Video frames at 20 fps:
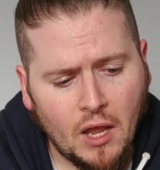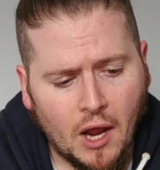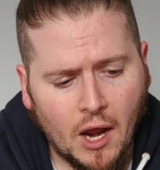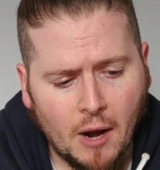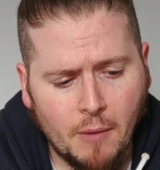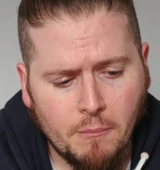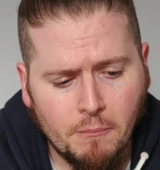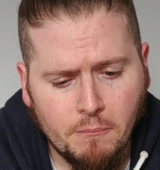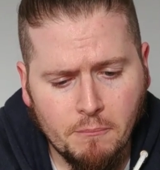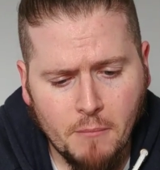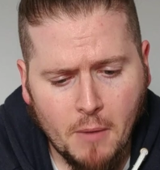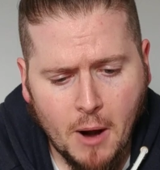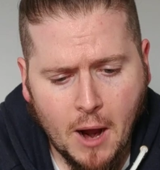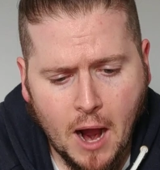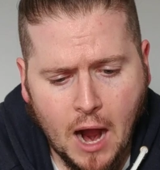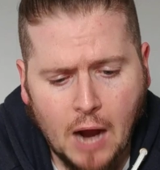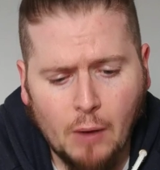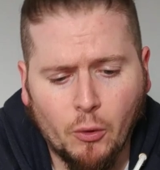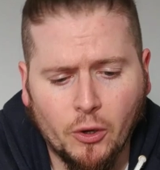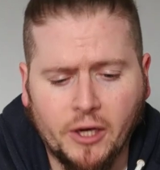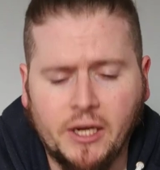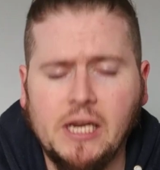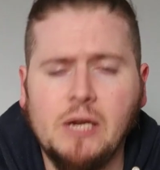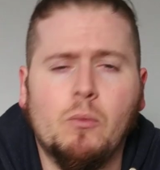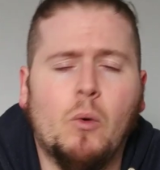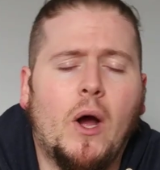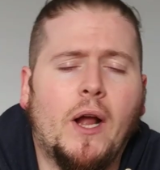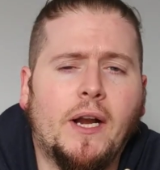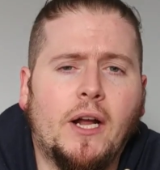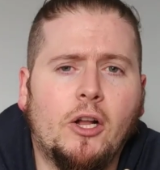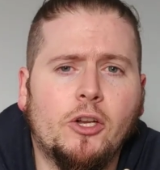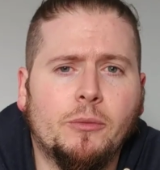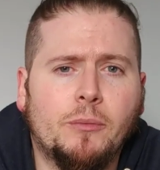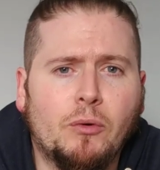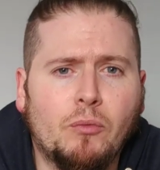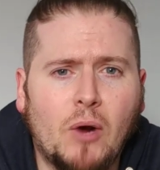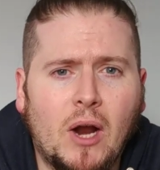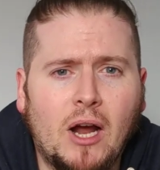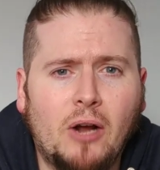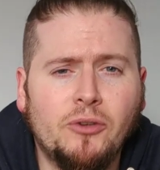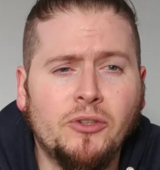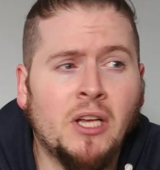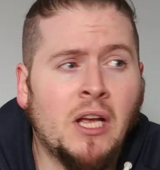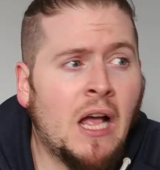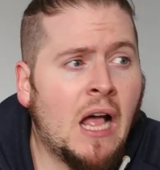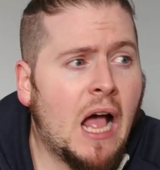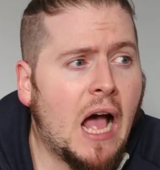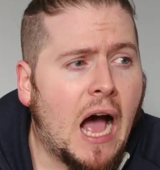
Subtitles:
I want to keep Wijnaldum around.